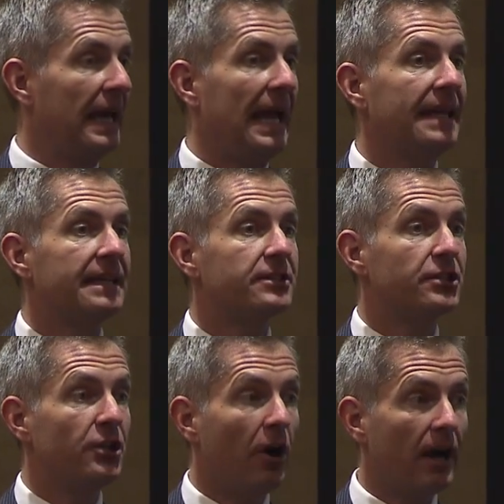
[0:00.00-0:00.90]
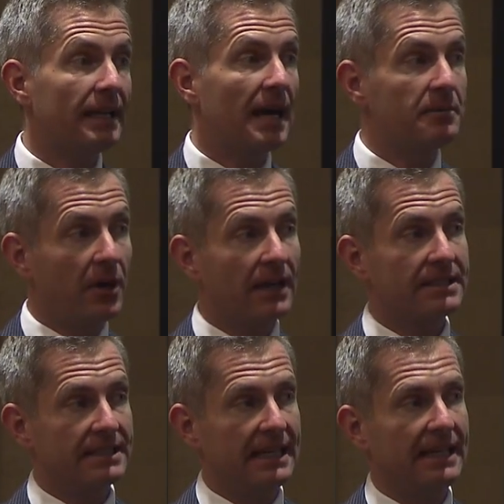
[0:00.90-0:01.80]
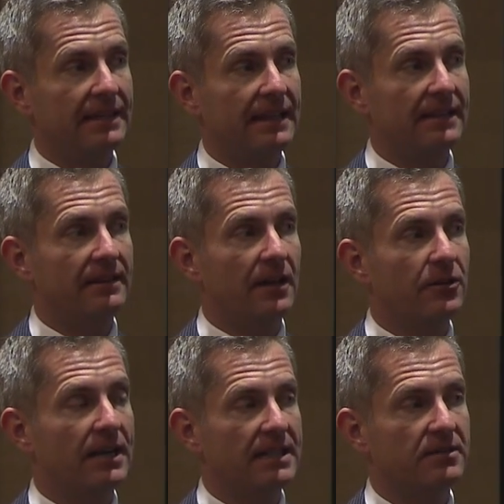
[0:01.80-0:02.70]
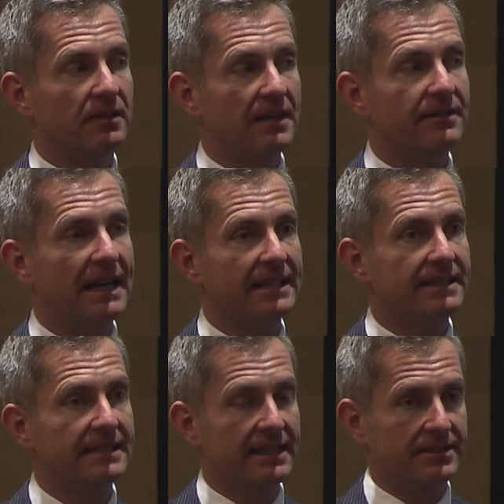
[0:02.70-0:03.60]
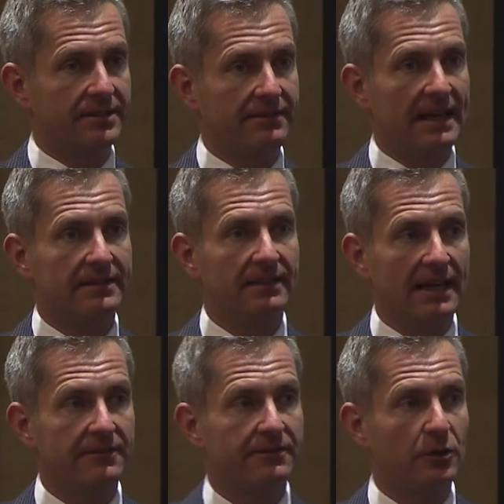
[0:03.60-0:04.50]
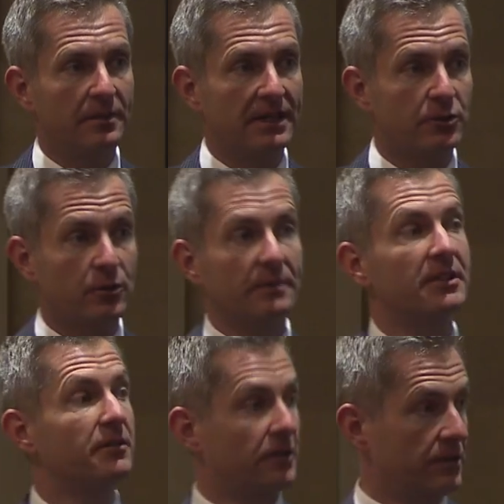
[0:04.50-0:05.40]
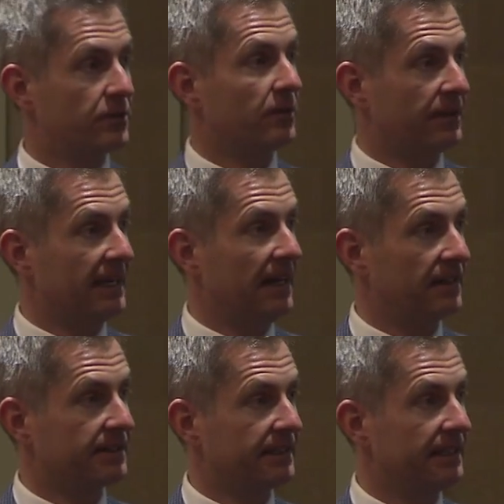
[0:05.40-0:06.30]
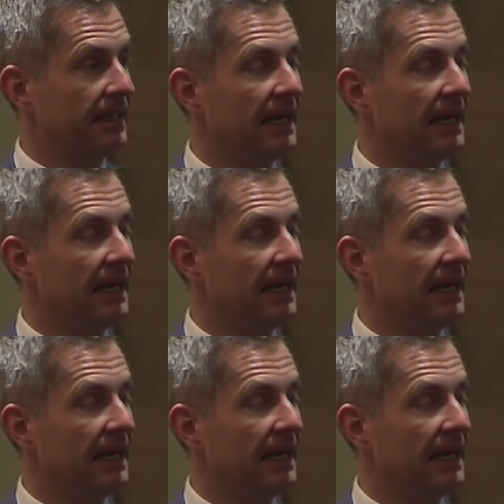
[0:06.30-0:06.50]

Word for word: And it's not, I'm not saying that other kinds of life can't exist. In fact, life could be extremely diverse throughout the galaxy.